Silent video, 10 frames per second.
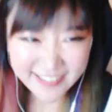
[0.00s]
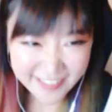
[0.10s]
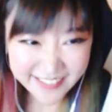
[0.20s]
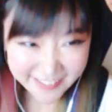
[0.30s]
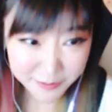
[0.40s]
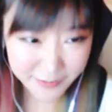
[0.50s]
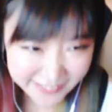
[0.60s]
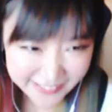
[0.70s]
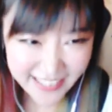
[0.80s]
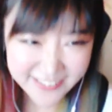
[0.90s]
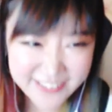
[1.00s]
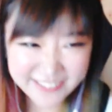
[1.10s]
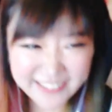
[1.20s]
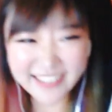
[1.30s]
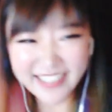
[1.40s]
it's funny, actually.
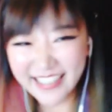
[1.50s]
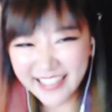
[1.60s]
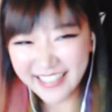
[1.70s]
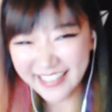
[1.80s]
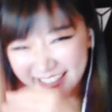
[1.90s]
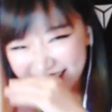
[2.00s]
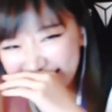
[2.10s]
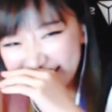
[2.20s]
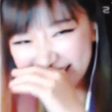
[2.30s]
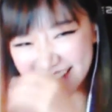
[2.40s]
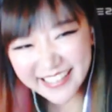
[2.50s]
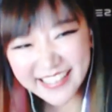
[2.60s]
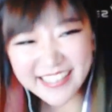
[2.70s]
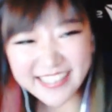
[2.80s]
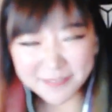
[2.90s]

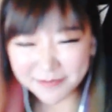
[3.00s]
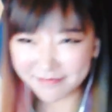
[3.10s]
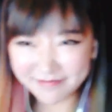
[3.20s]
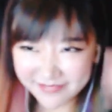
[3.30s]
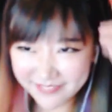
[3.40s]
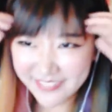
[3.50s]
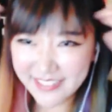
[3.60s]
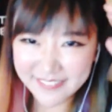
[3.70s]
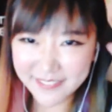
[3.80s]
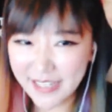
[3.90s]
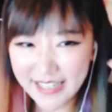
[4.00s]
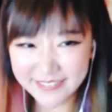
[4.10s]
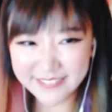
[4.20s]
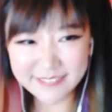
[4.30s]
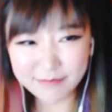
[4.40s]
Like wow,
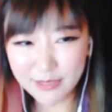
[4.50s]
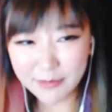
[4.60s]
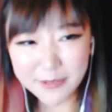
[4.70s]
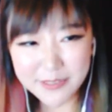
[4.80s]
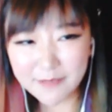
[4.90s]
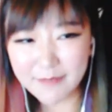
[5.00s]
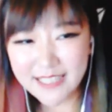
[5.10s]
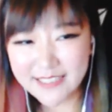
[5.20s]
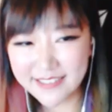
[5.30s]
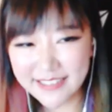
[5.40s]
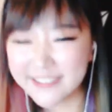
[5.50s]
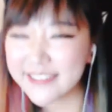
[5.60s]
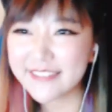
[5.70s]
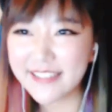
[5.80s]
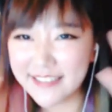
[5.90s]
people's imagination
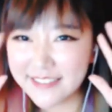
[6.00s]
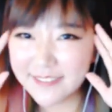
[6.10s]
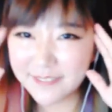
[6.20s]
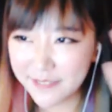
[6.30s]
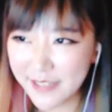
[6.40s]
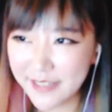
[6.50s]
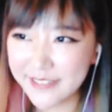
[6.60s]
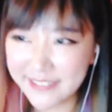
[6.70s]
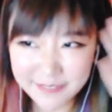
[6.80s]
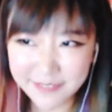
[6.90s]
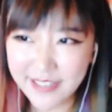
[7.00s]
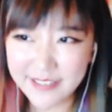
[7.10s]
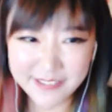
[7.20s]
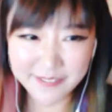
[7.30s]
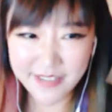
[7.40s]
is very, very,
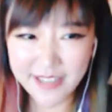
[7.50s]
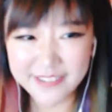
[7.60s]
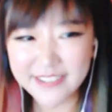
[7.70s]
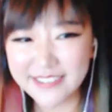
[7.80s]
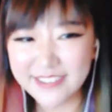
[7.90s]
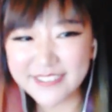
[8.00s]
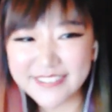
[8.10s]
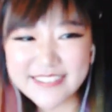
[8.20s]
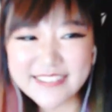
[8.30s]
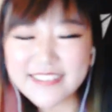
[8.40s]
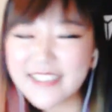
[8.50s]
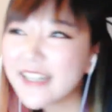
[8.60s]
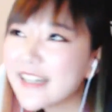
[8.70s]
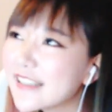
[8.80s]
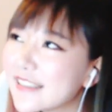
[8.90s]
very interesting.
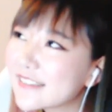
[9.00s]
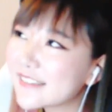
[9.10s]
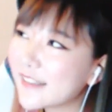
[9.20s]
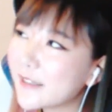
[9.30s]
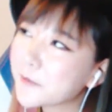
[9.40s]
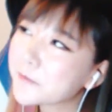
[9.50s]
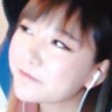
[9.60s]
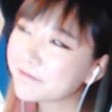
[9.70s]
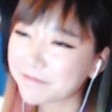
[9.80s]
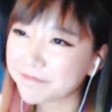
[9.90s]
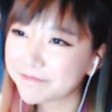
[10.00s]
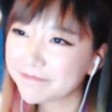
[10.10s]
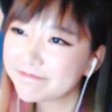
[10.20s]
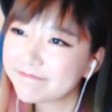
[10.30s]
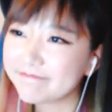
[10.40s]
So
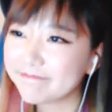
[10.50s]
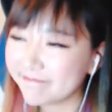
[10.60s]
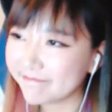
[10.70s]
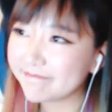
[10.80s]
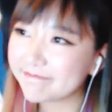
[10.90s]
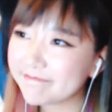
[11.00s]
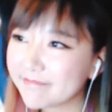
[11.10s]
I